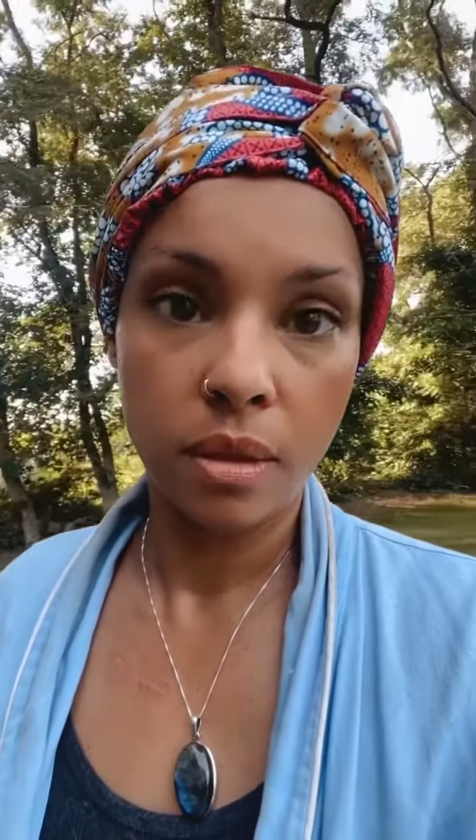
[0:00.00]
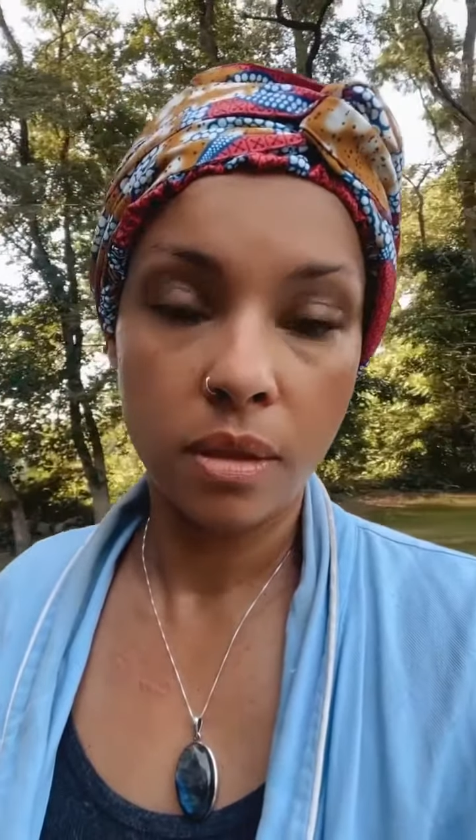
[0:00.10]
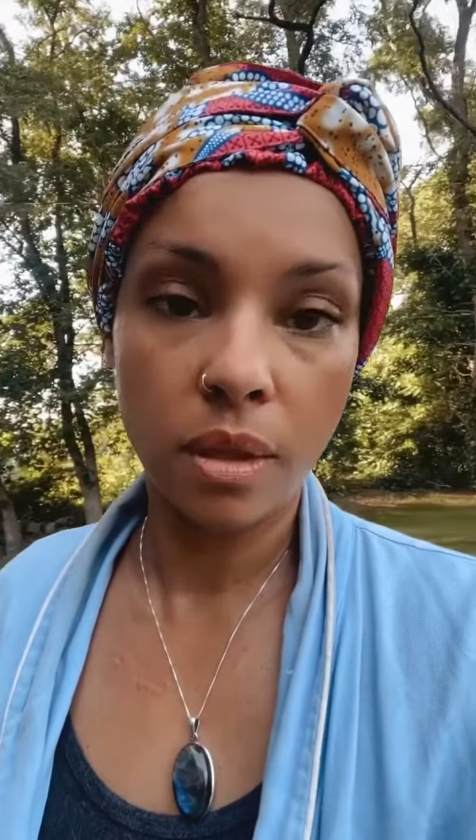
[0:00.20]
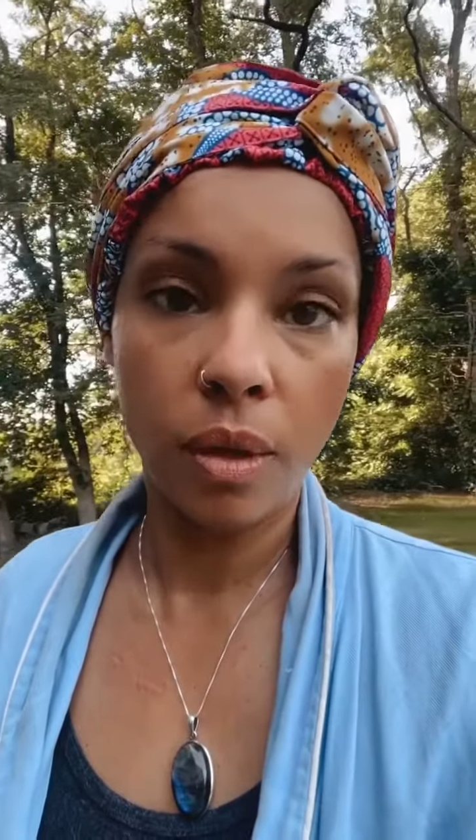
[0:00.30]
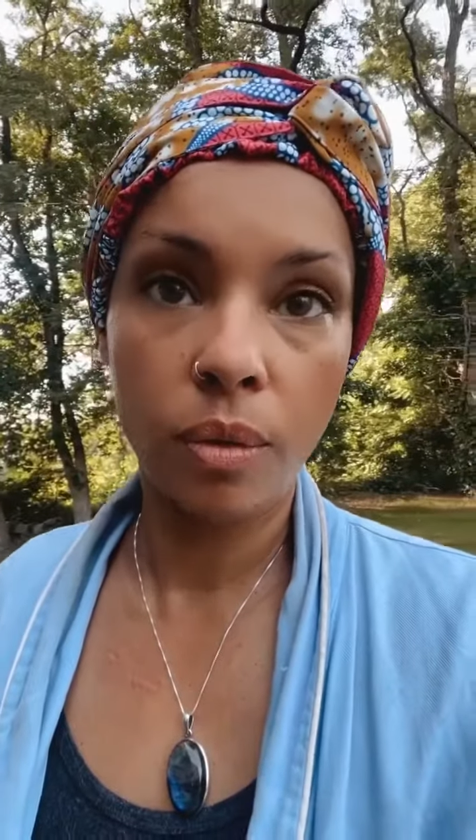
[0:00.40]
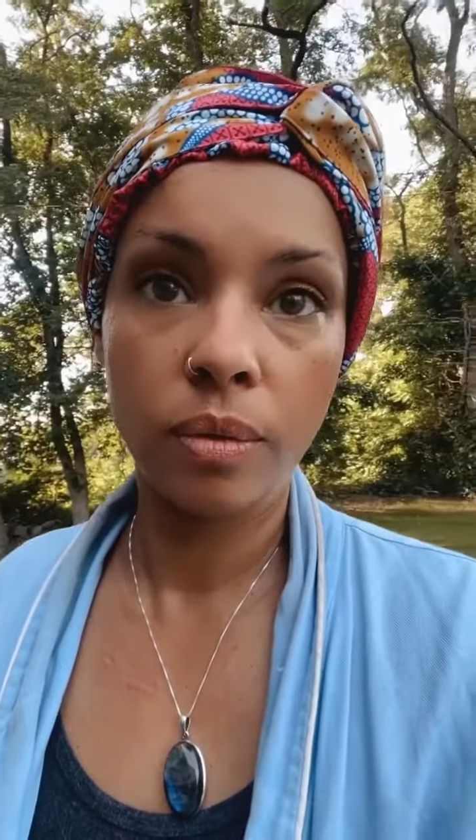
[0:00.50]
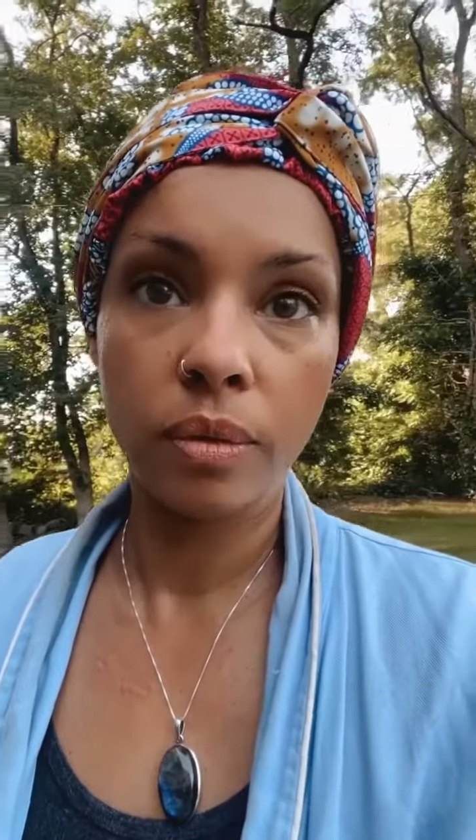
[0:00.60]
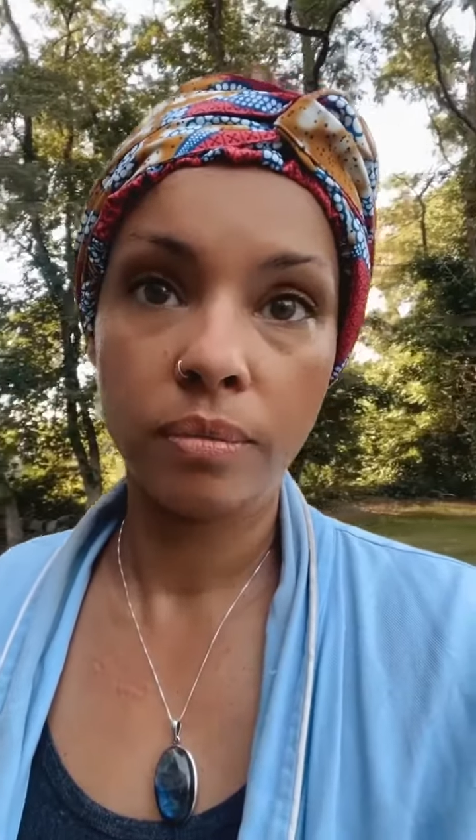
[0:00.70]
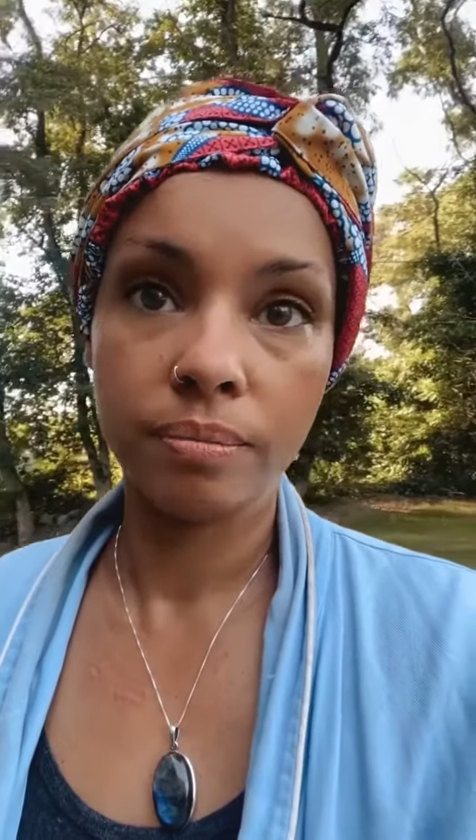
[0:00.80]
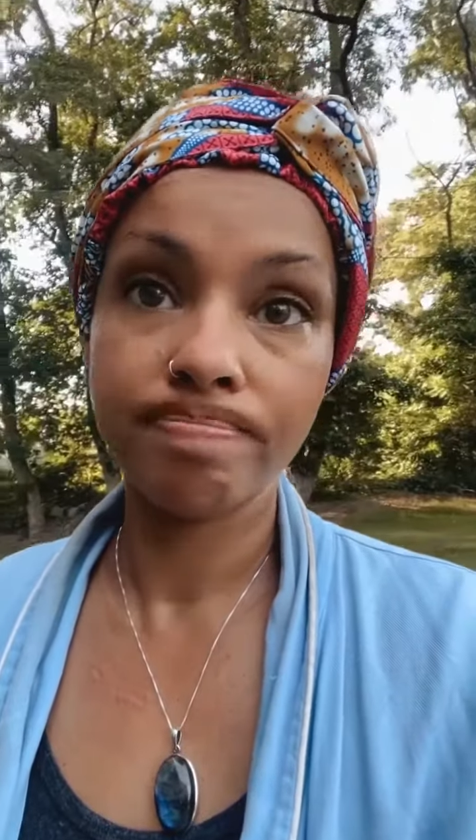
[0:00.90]
So
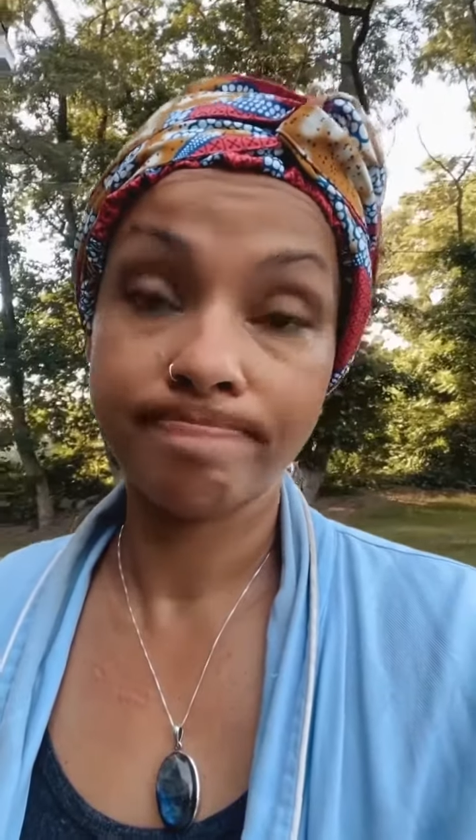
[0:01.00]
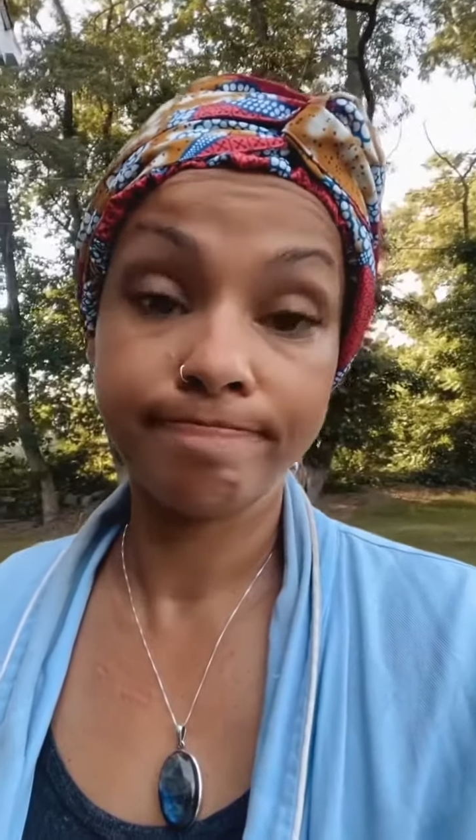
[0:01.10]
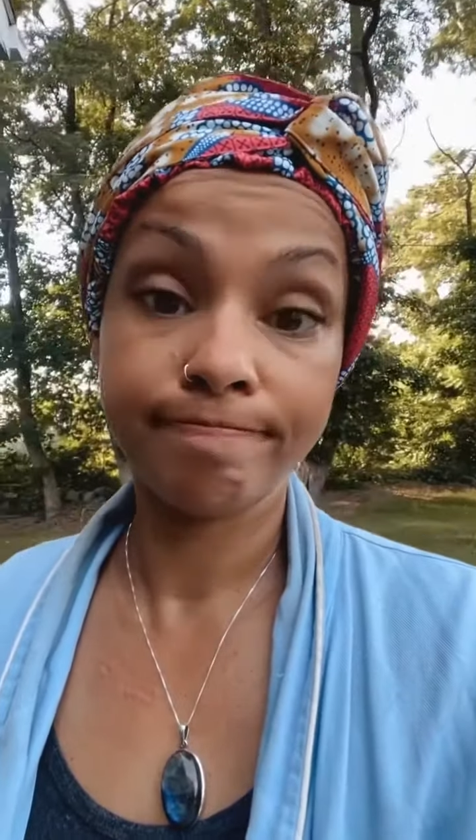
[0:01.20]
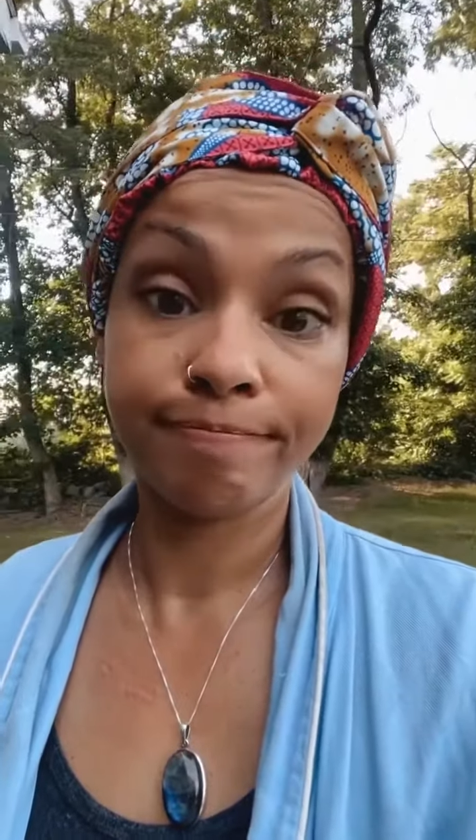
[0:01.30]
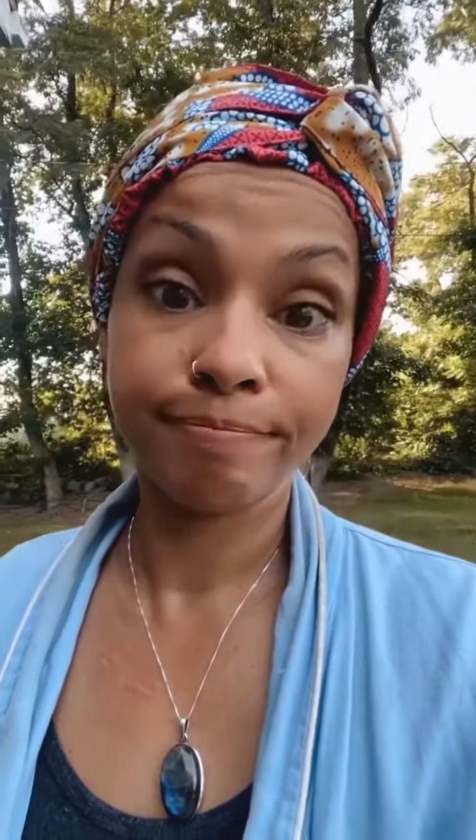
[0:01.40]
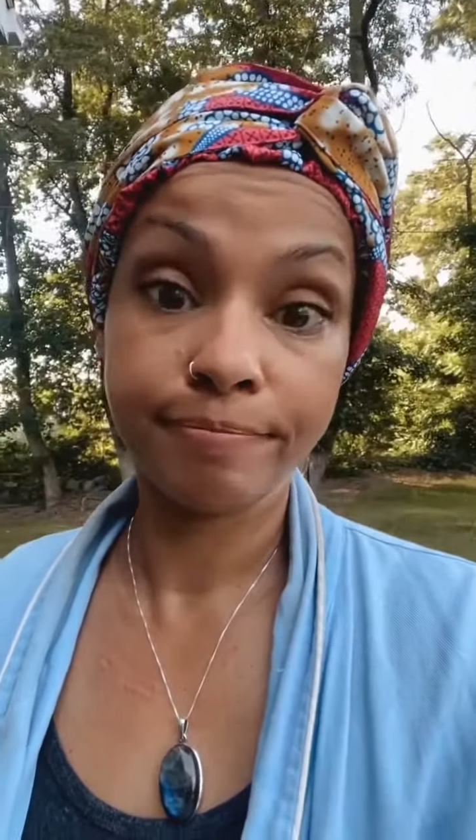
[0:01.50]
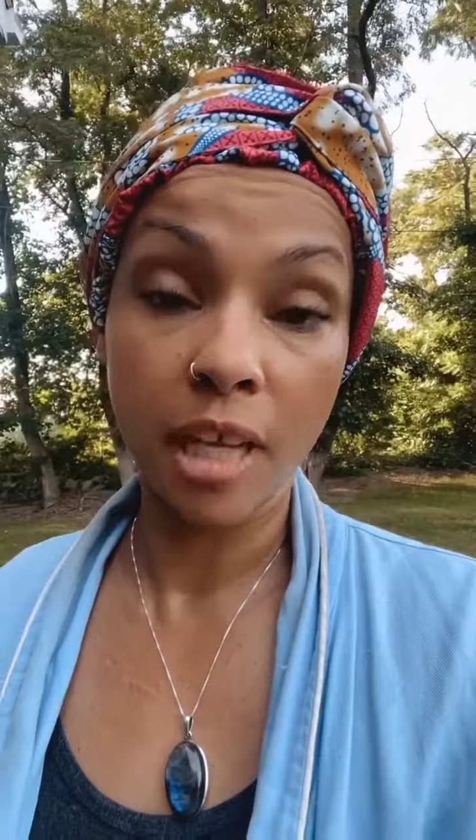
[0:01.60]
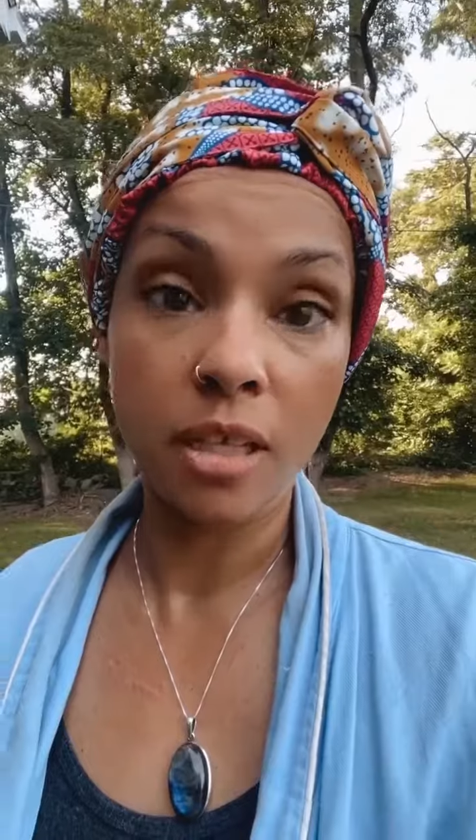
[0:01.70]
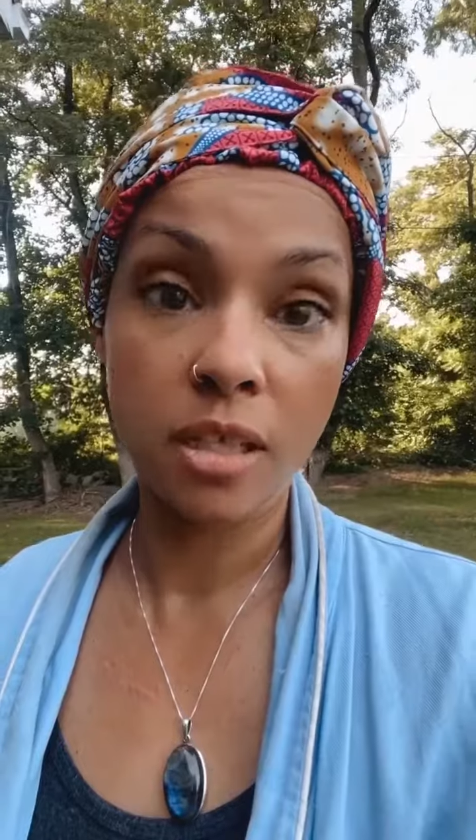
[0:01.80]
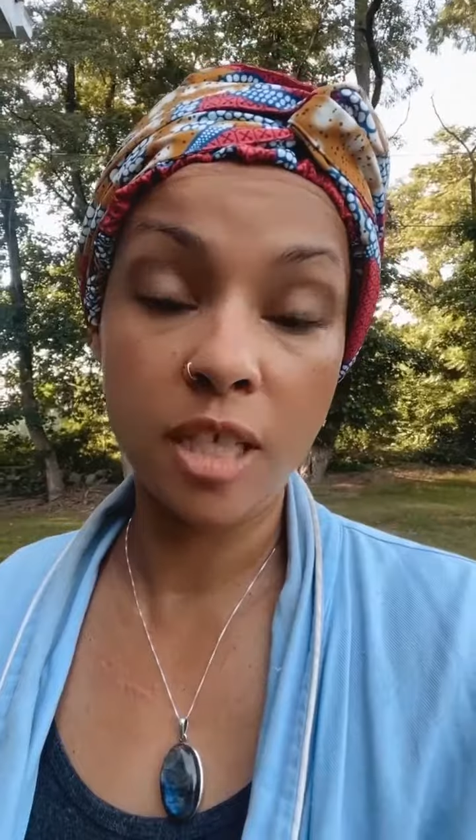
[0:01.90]

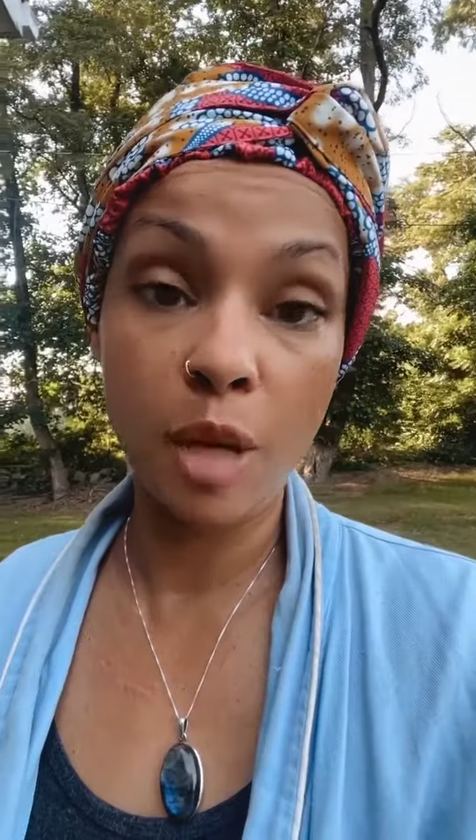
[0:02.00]
it's